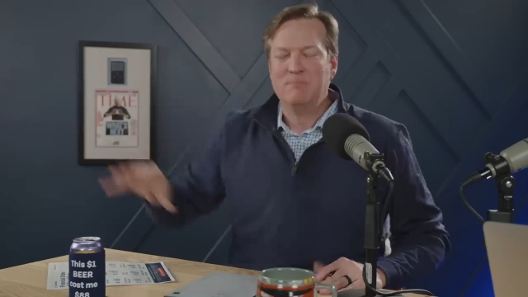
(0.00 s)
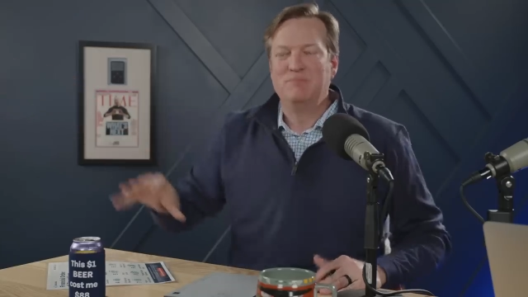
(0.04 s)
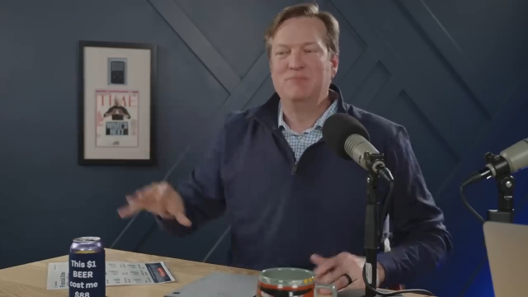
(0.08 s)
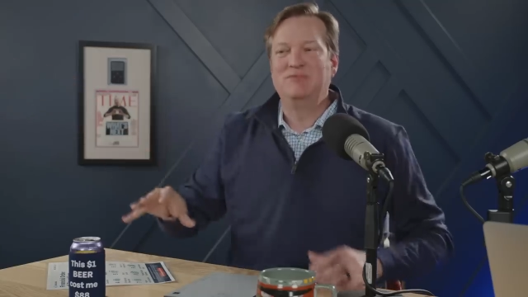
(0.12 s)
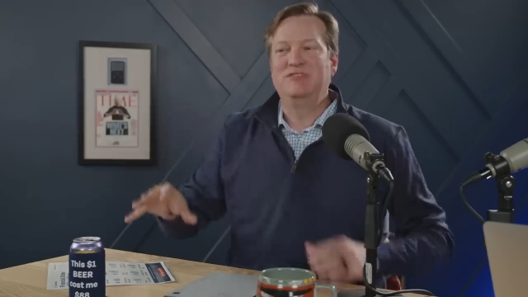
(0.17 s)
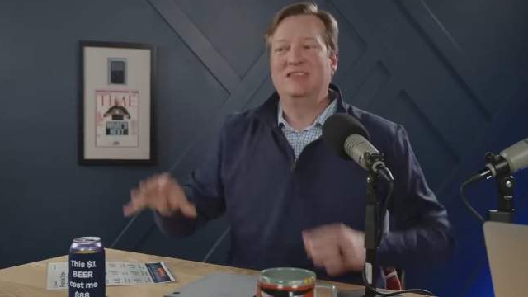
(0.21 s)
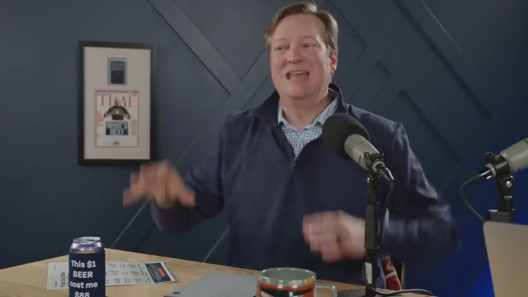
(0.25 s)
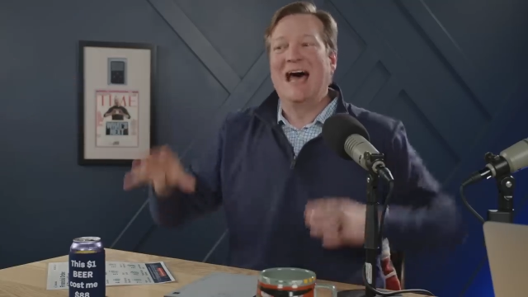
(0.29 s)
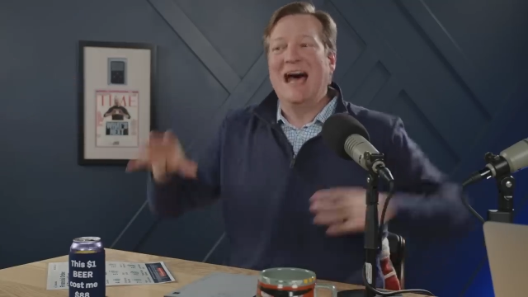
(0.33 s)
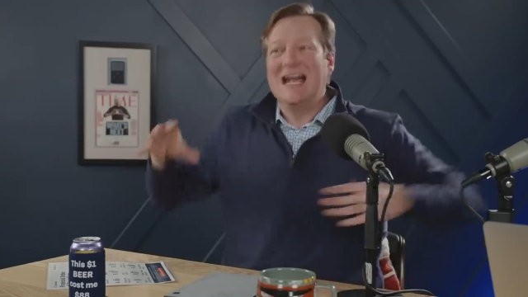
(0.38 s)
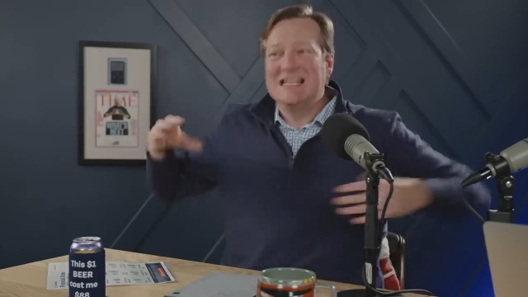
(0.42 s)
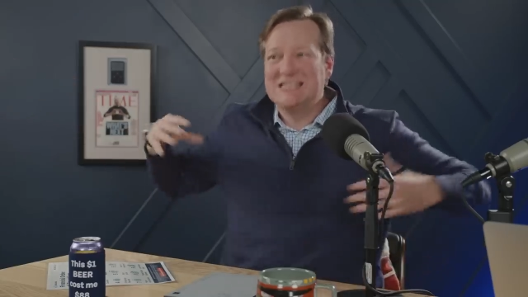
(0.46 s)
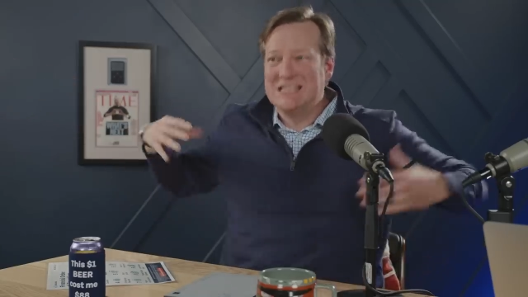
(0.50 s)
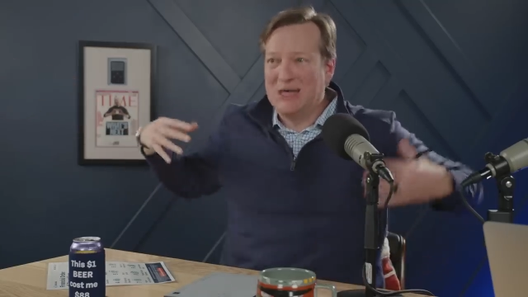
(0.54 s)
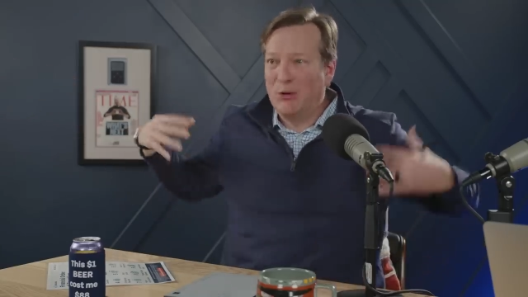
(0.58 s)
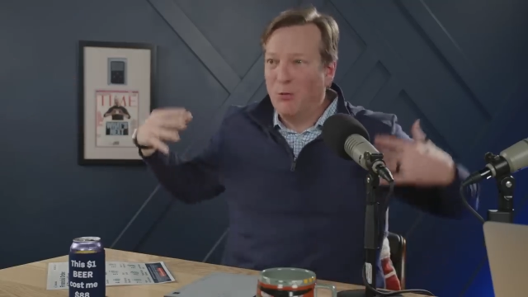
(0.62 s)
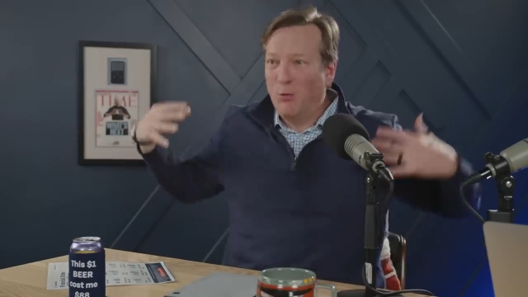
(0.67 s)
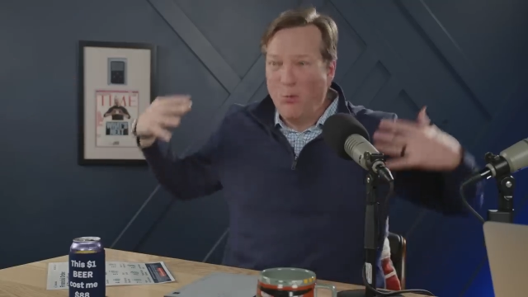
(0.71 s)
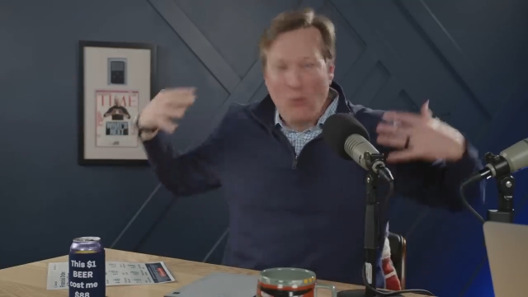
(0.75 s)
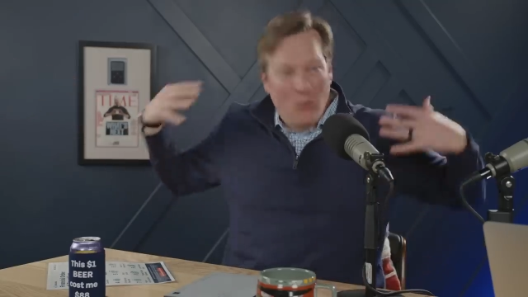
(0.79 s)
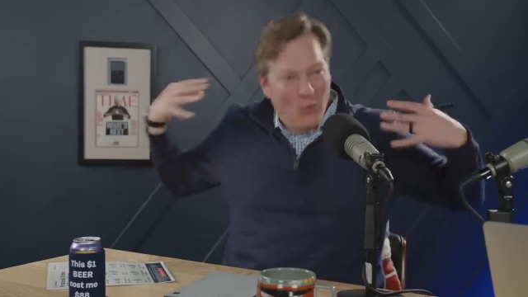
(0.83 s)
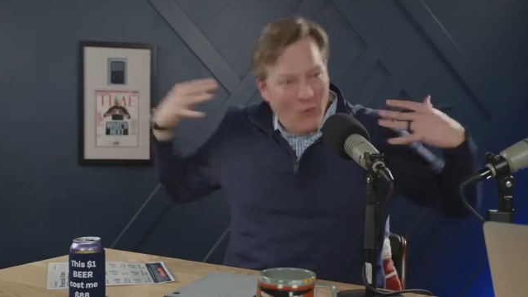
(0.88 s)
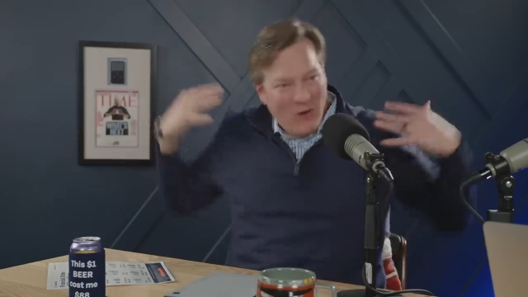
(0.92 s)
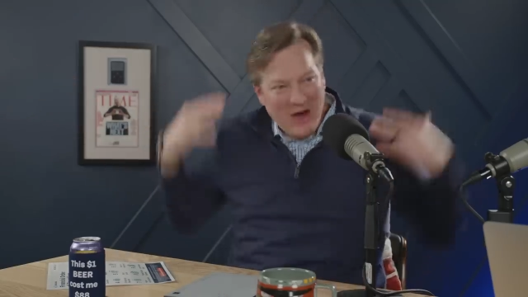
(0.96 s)
That's a
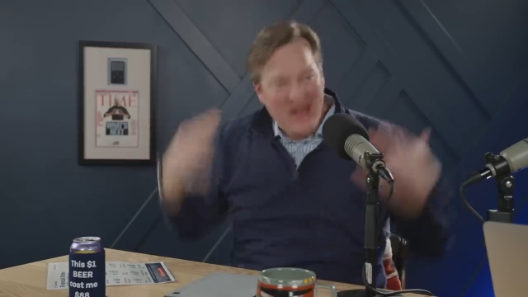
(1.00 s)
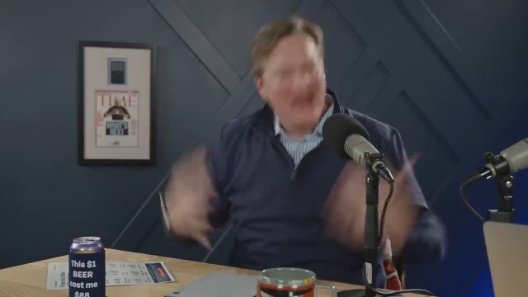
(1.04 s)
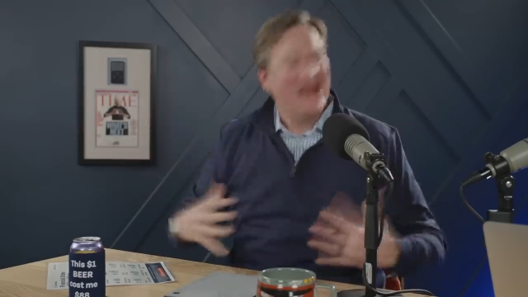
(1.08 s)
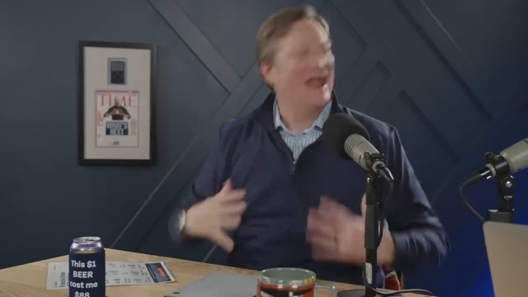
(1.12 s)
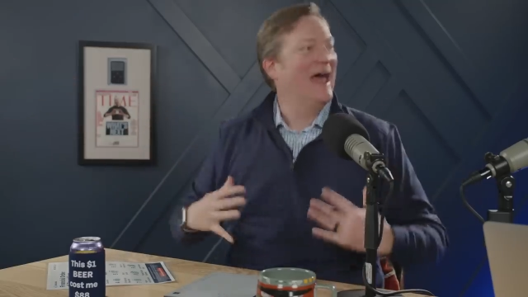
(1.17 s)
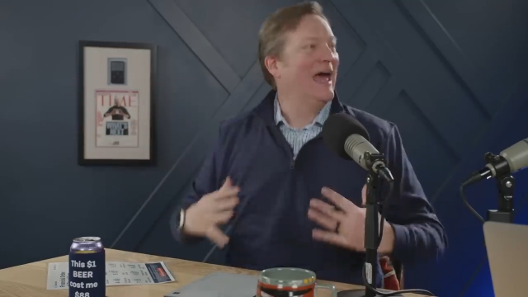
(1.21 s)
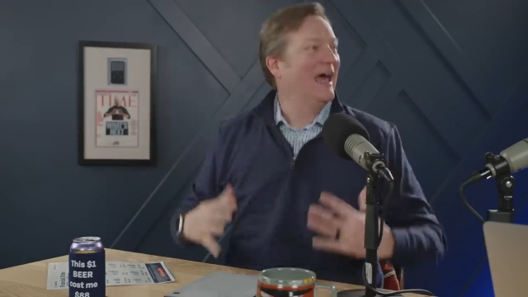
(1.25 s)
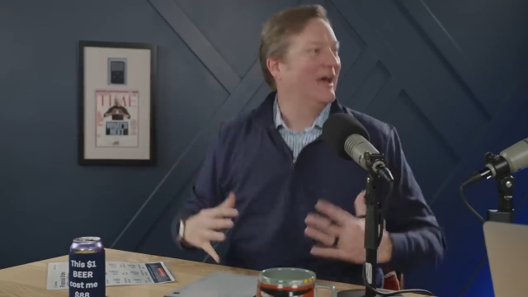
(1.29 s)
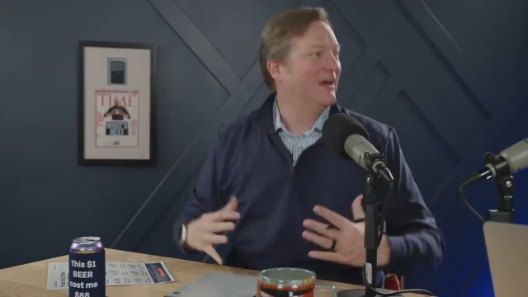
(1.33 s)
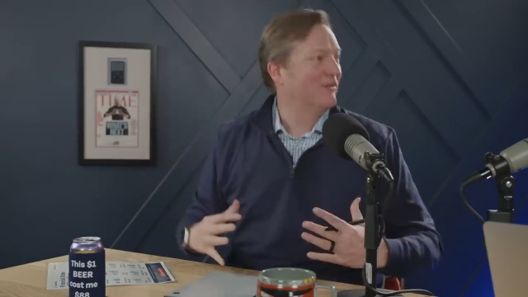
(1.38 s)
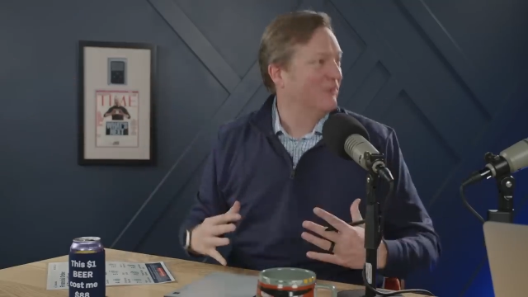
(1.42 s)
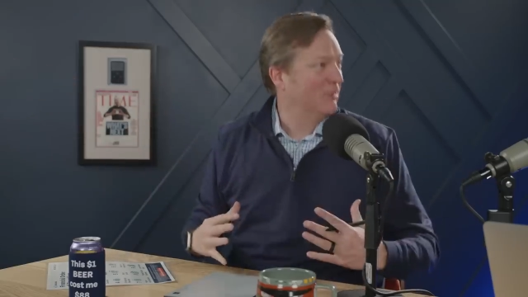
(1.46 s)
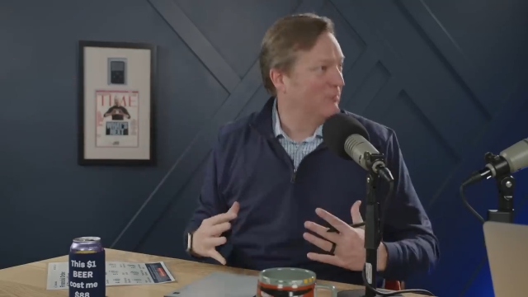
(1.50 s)
one heck